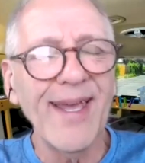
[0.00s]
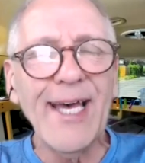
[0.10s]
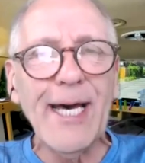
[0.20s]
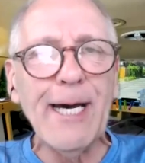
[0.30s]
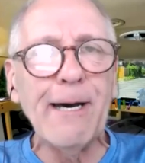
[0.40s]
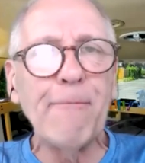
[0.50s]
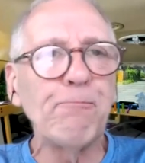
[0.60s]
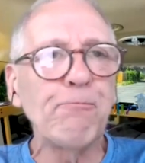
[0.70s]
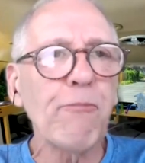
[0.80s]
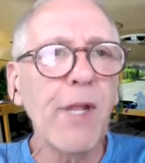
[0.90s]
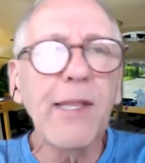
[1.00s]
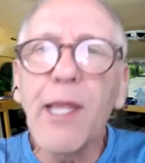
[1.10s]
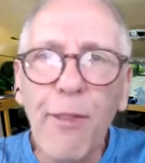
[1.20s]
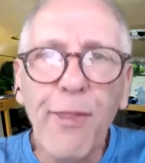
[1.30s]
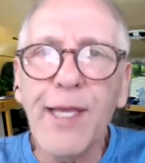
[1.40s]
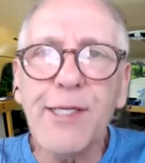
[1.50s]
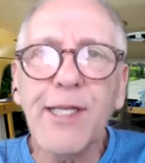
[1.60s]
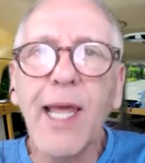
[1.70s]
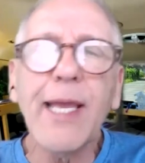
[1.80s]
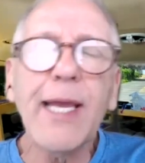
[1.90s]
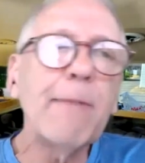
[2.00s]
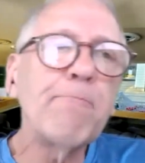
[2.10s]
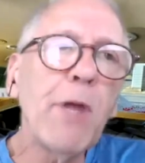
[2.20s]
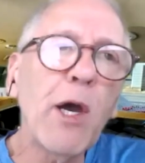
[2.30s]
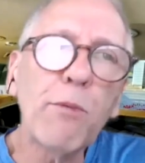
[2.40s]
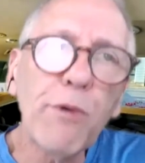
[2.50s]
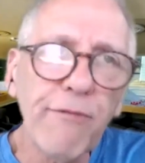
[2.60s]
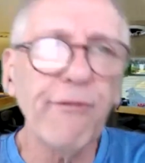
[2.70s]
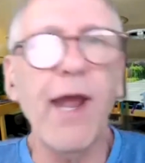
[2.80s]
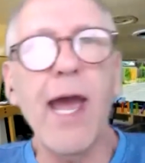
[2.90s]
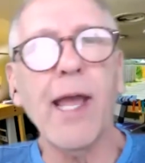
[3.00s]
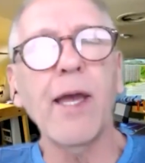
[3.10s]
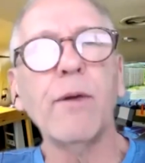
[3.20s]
um, little things like a roof rack.